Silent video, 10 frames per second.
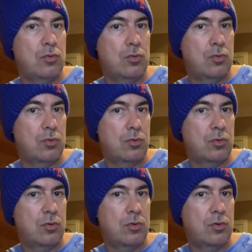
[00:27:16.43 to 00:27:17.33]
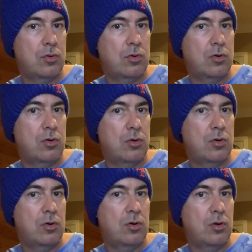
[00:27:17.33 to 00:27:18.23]

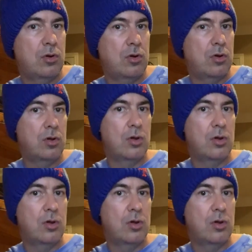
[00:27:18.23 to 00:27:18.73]
No one is speaking in this clip.